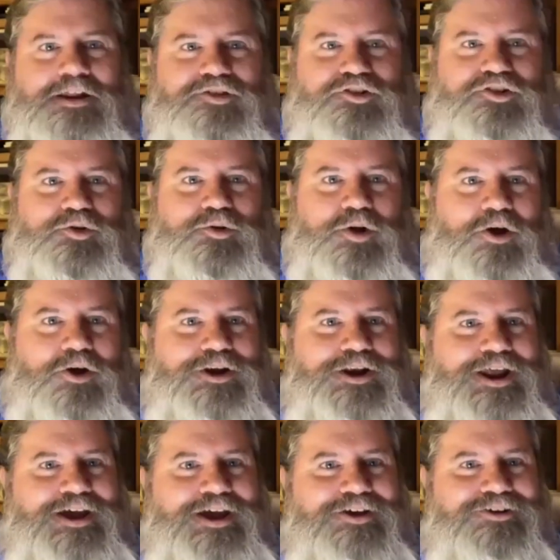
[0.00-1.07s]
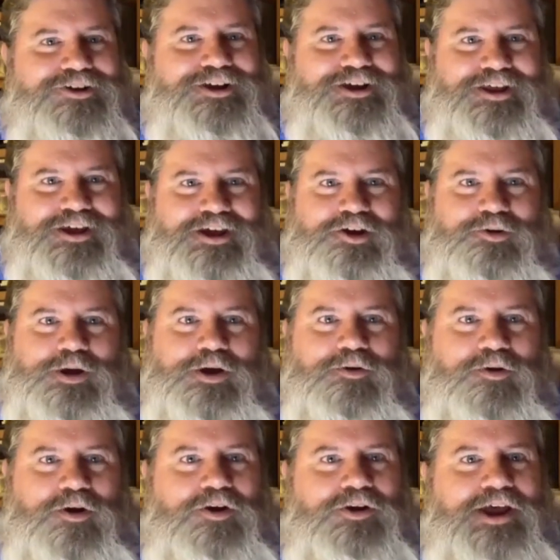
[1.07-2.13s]
scoot on down to the Hickory
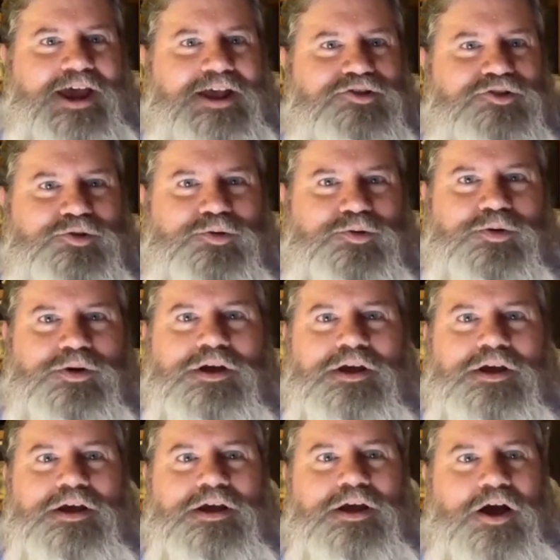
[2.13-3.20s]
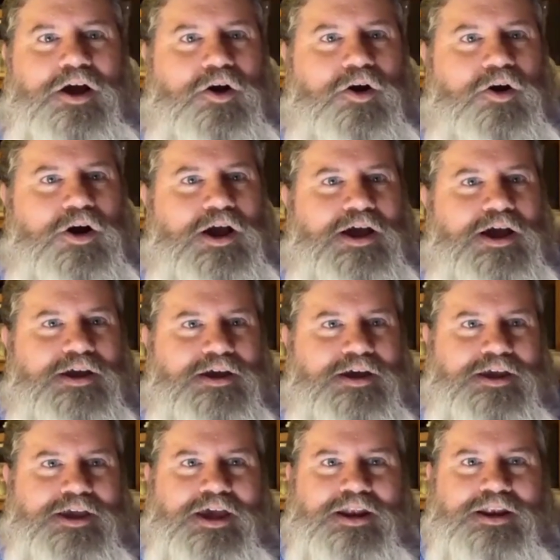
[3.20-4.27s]
Crawdads, who are,
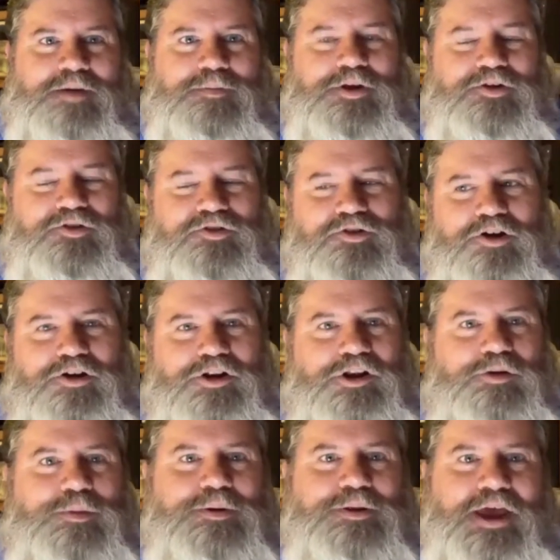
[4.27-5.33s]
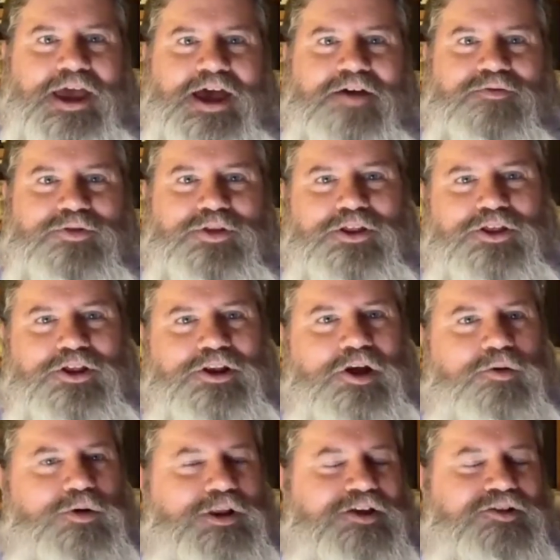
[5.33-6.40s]
again, they've been struggling a little bit. They have the
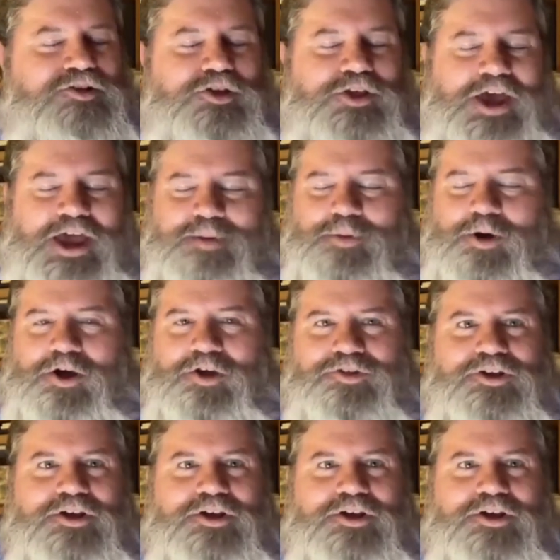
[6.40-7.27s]
lower leagues, though, the A-balls,